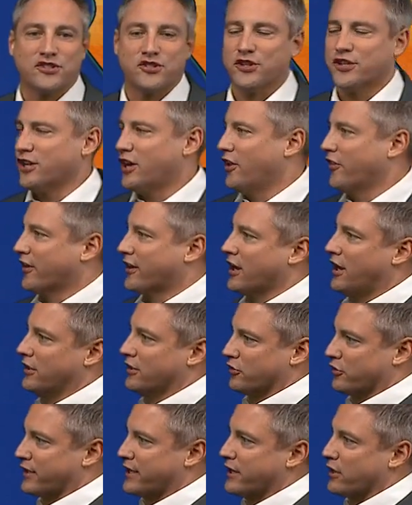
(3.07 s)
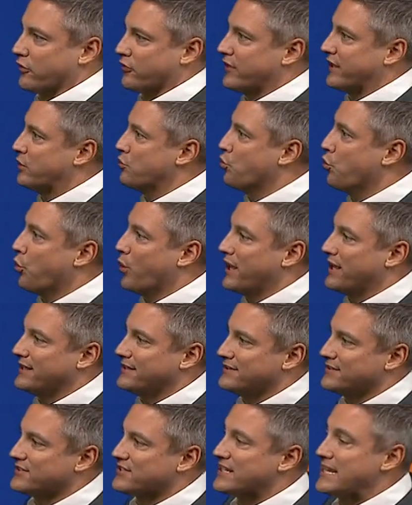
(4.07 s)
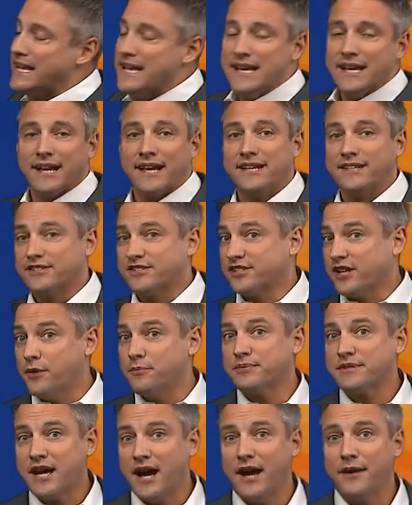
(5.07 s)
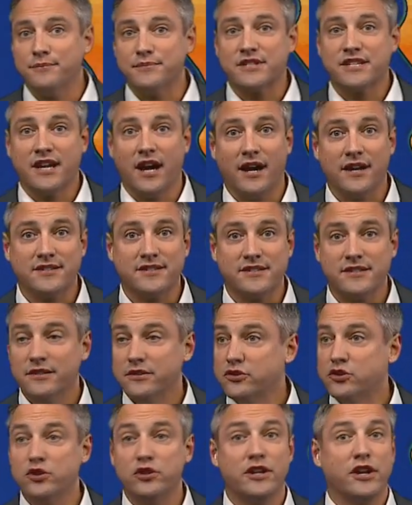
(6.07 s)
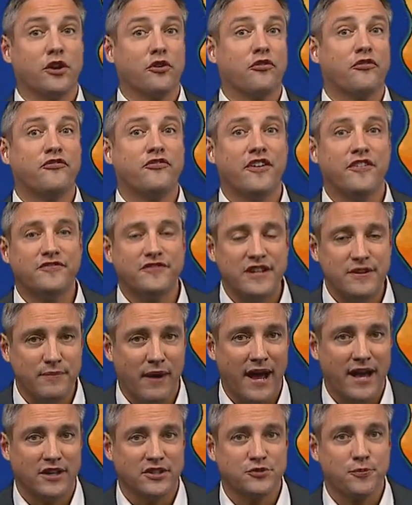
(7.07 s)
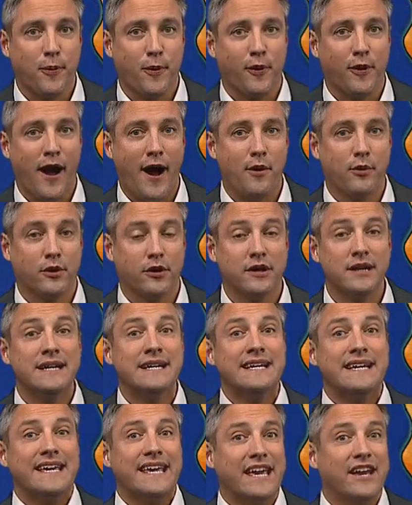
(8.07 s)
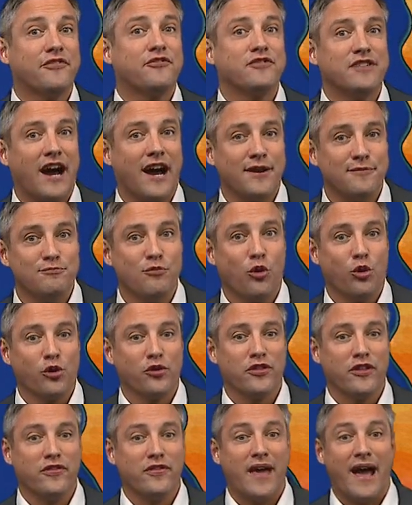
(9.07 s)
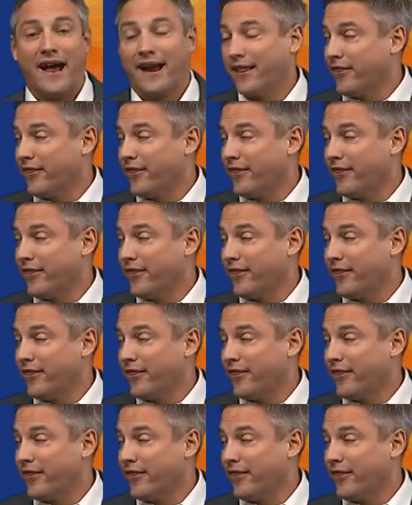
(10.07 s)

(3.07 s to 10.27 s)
Look at all the color here. The winds can sometimes gust to near 50 miles per hour, if not more than that.